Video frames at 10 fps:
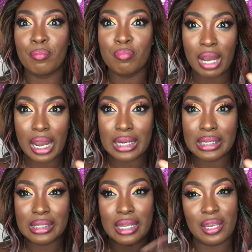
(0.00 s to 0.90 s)

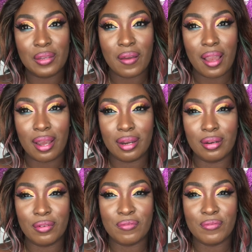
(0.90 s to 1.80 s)
buys that you had
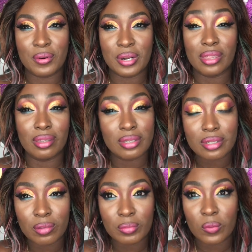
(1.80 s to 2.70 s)
for this
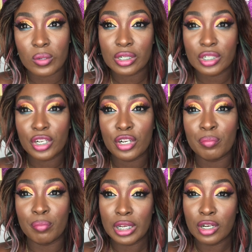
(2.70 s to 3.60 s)
summer. What are your
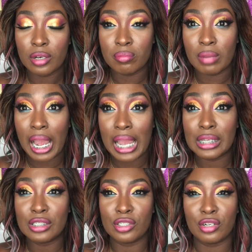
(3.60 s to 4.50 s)
makeup
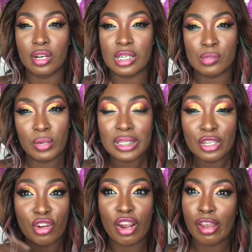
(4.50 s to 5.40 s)
buys, your cosmetic,
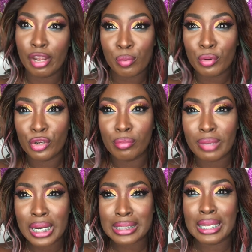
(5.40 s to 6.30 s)
your hair product
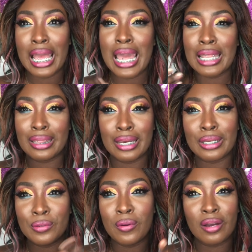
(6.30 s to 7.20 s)
buys that
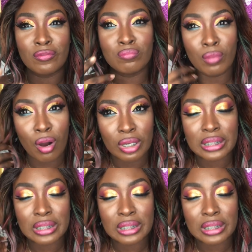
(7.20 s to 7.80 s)
you have bought